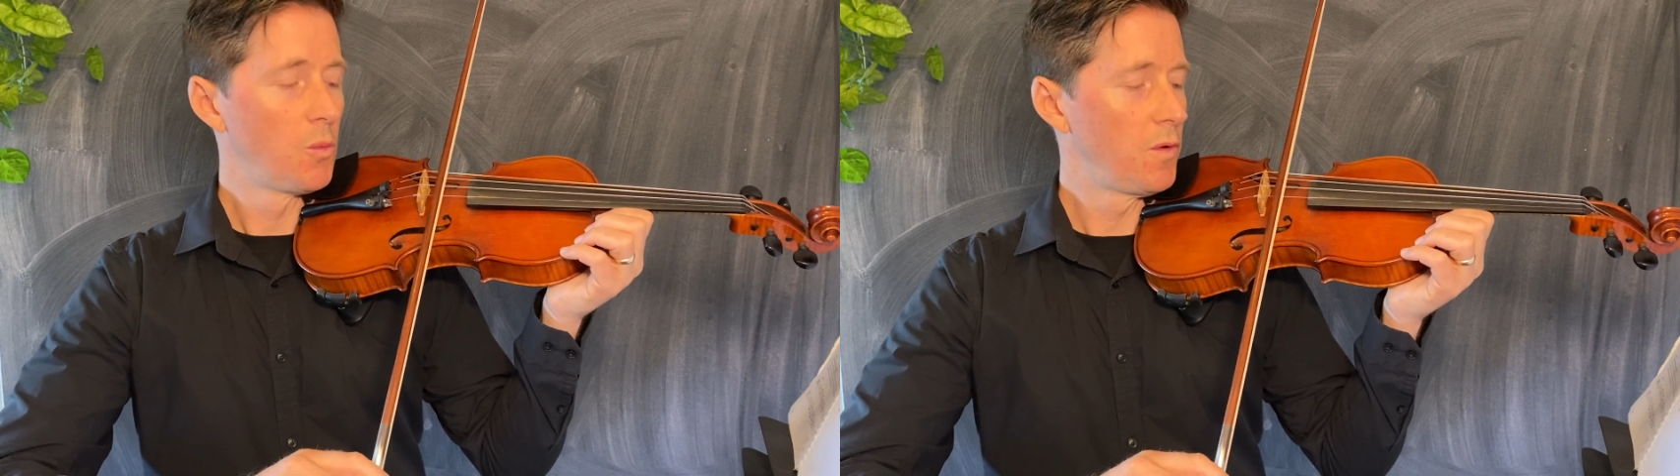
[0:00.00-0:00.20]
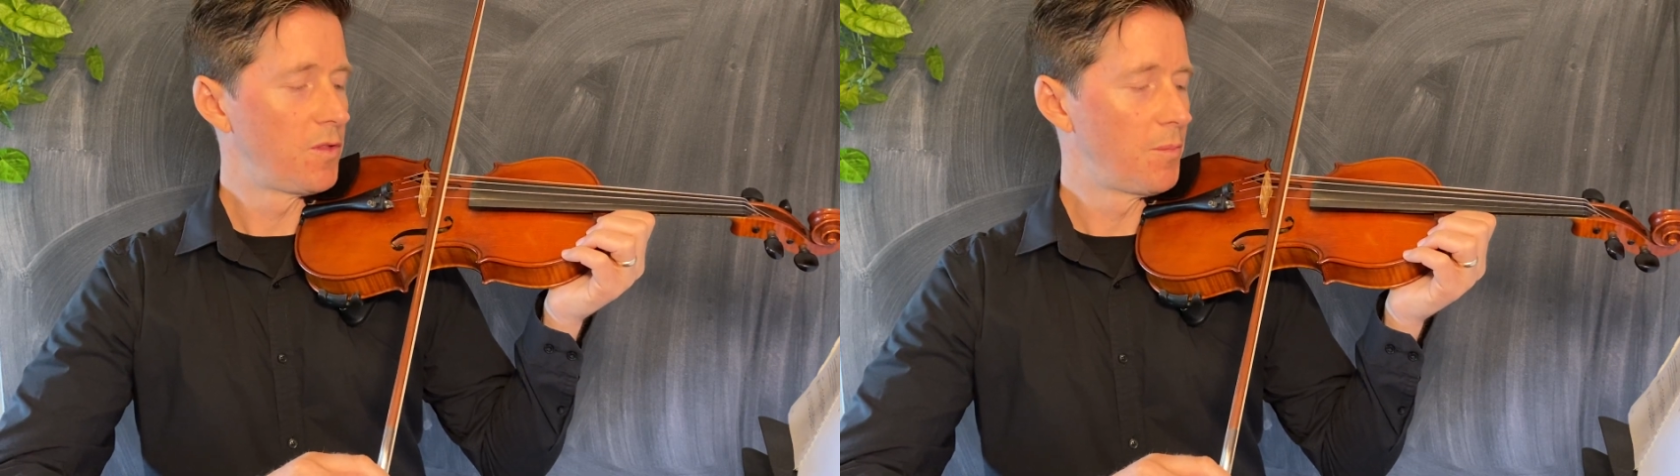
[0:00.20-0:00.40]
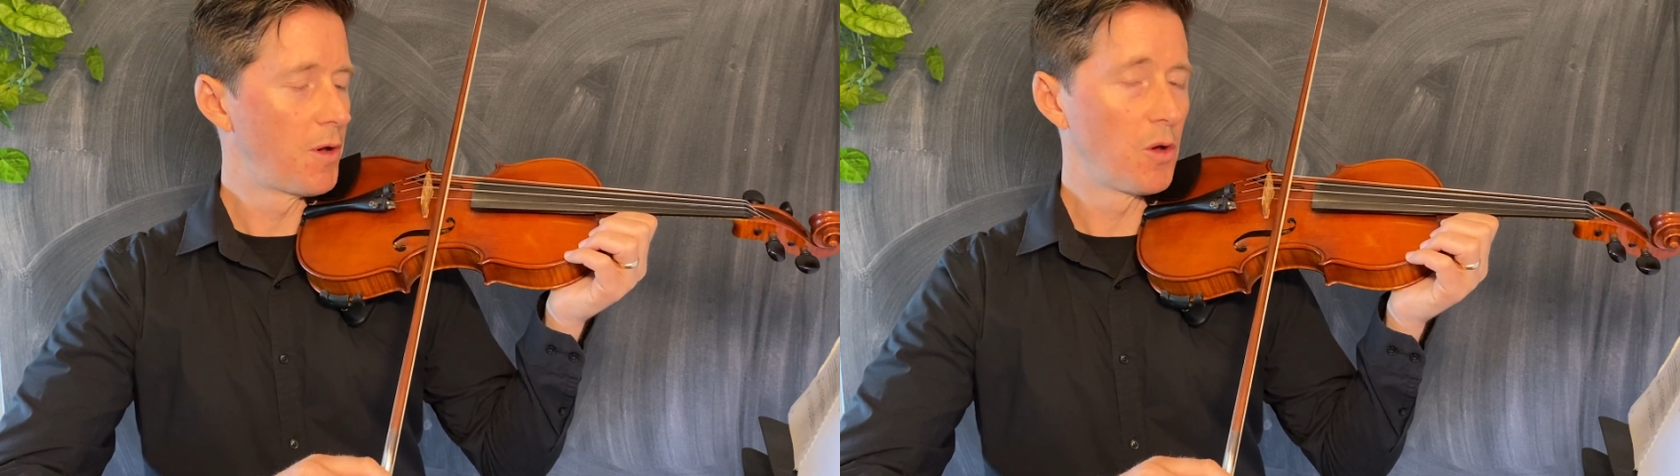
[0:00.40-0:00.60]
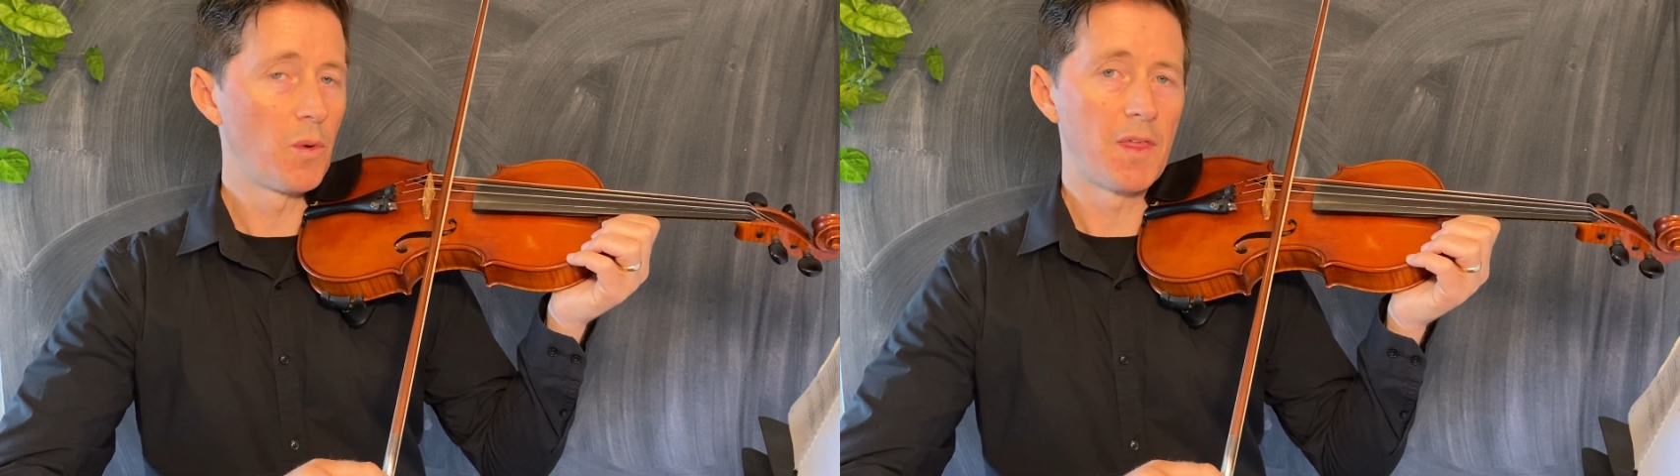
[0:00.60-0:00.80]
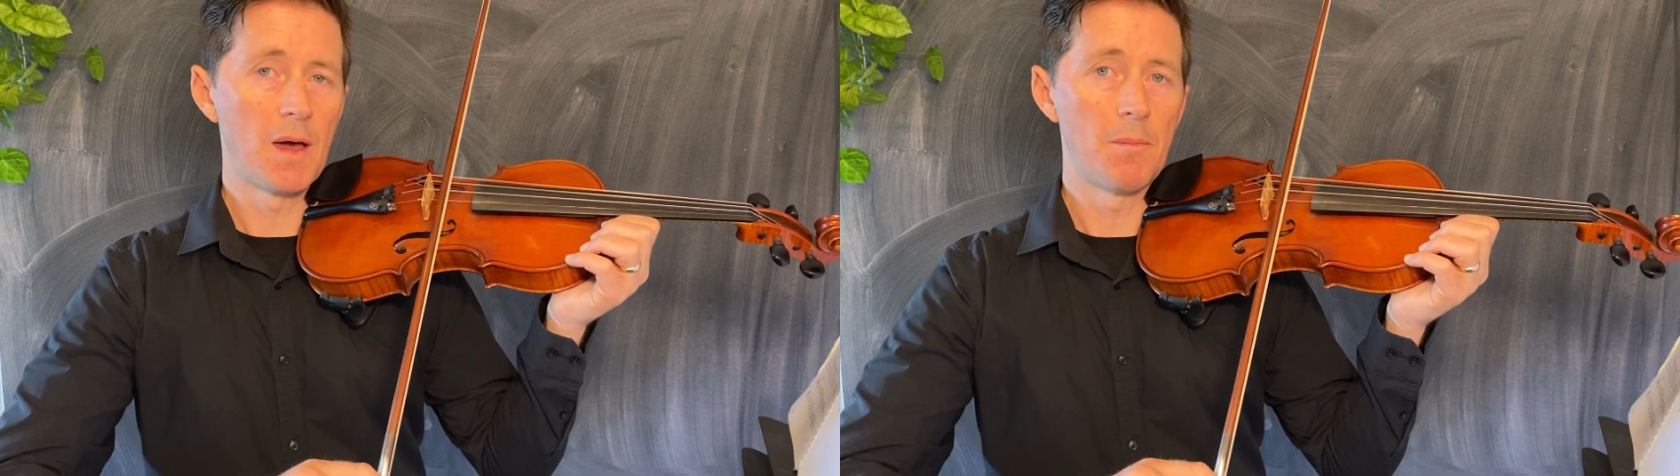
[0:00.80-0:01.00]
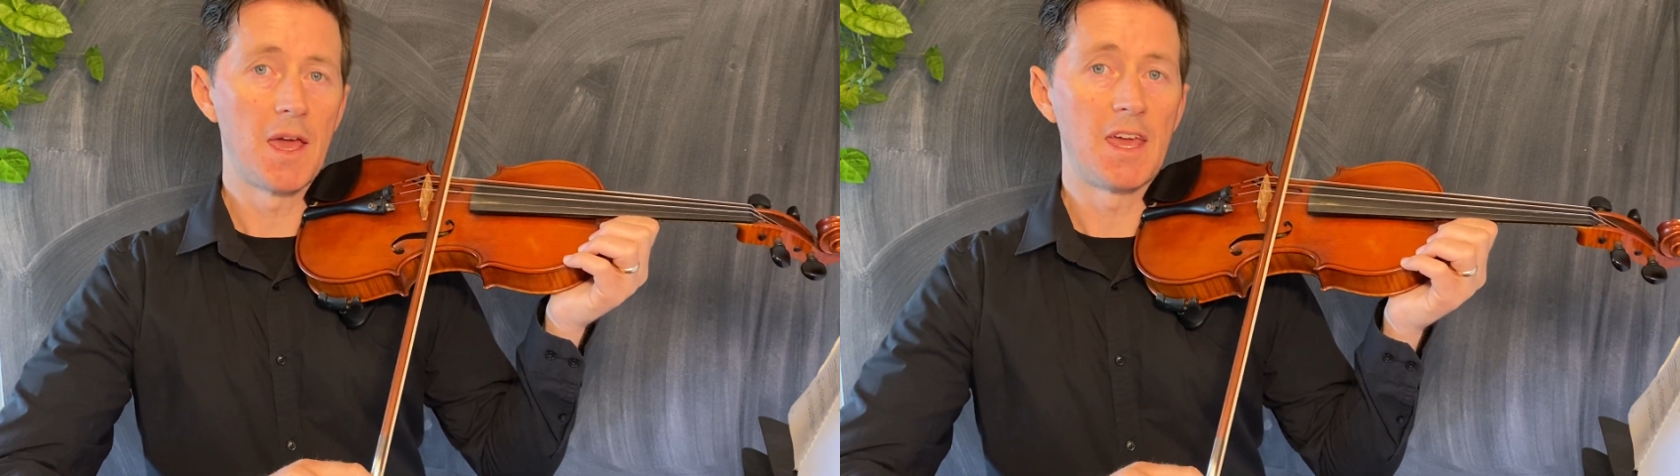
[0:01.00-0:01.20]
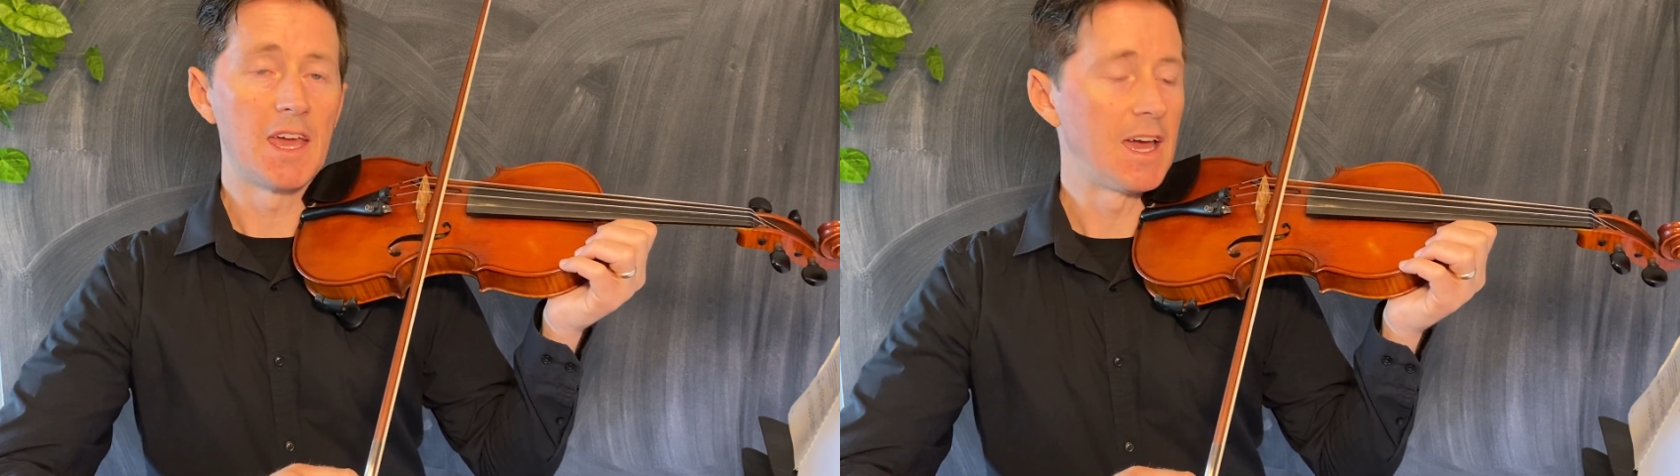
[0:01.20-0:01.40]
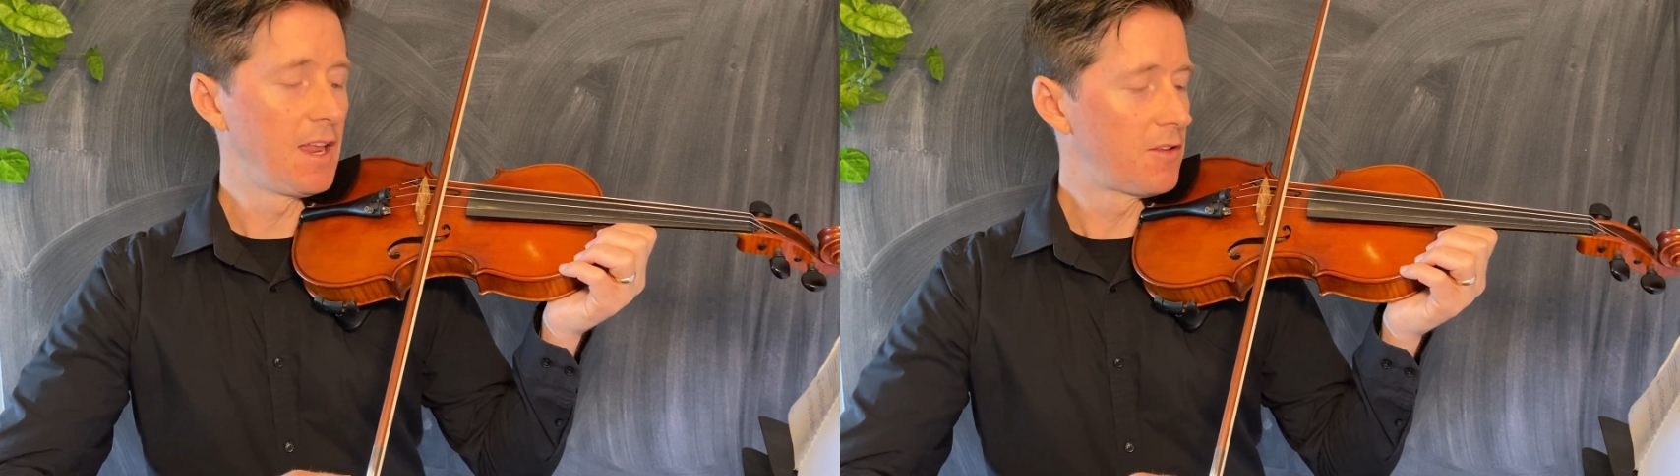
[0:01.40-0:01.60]
with the bow without
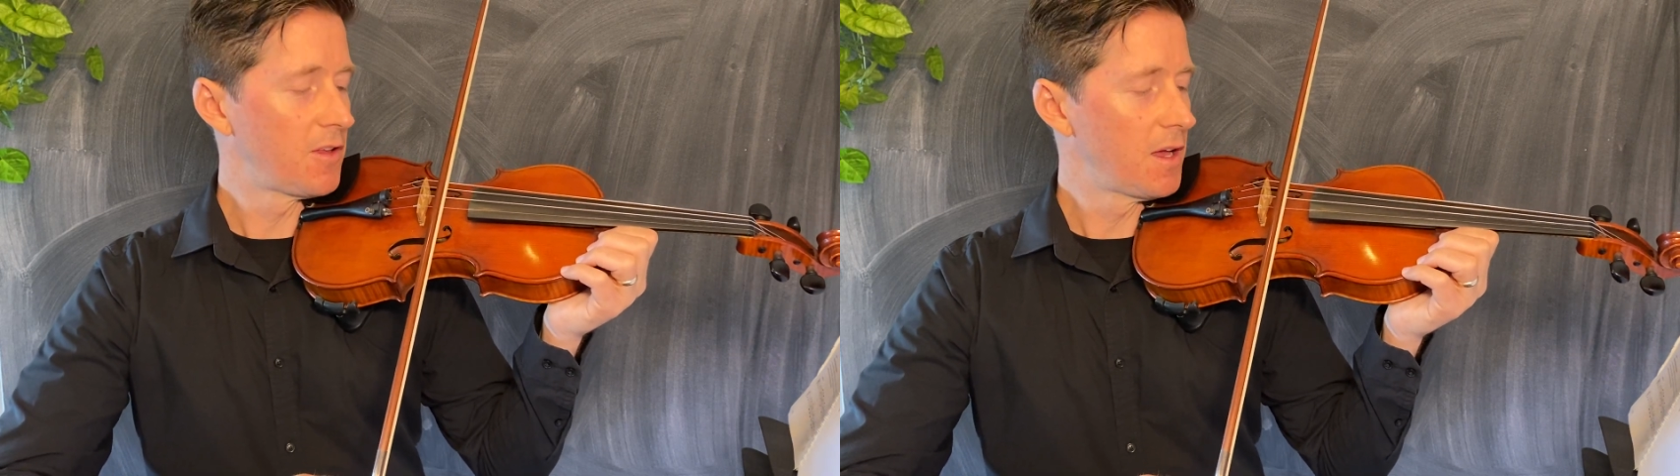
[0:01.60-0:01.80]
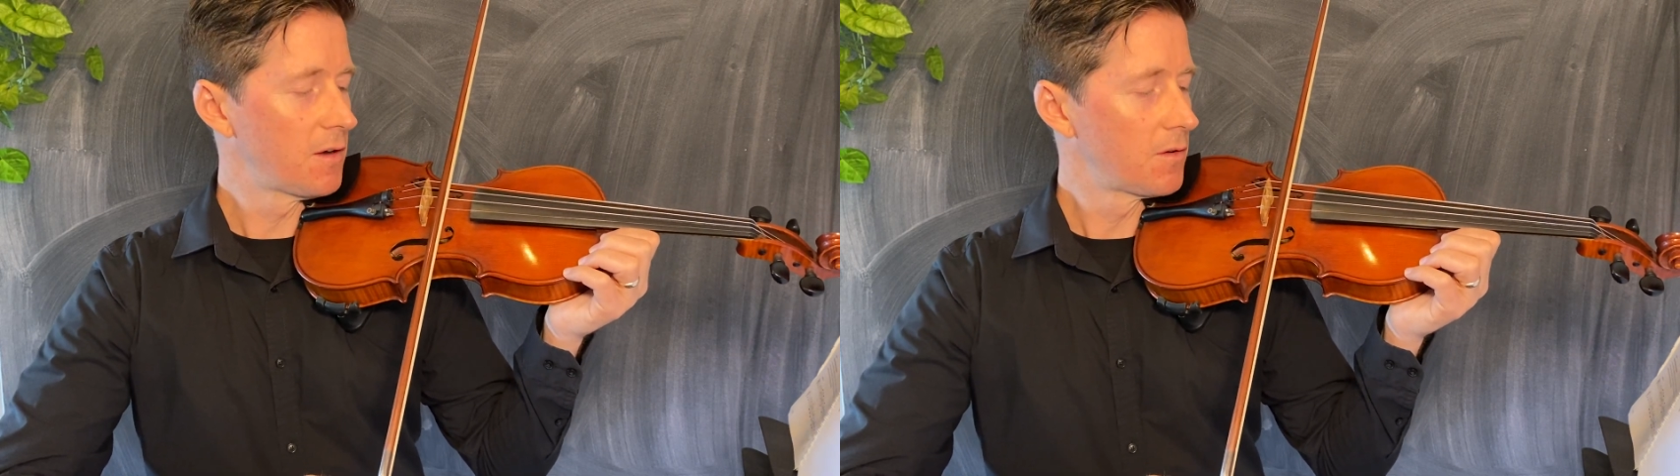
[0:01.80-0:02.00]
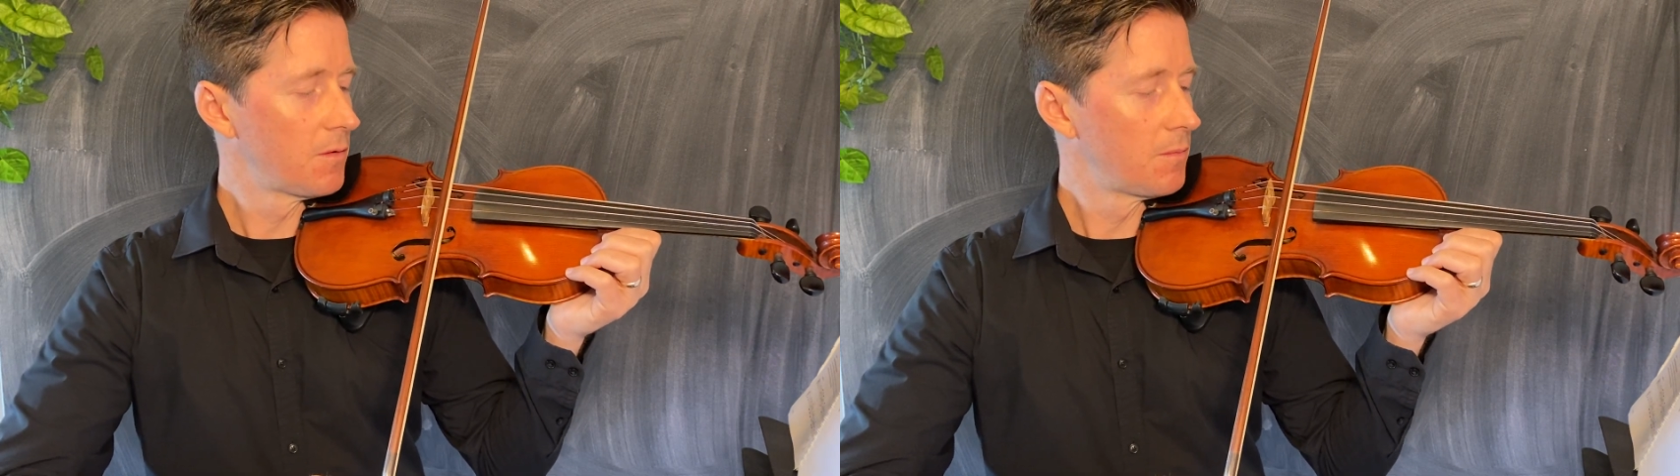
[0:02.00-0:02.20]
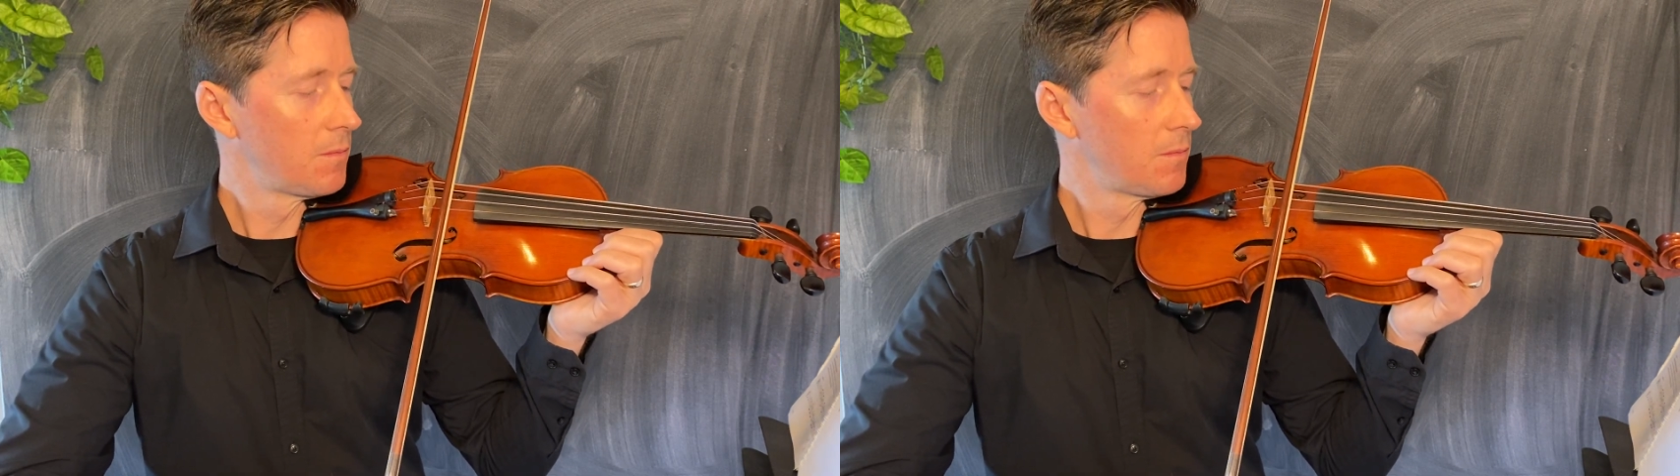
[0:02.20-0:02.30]
making any sound.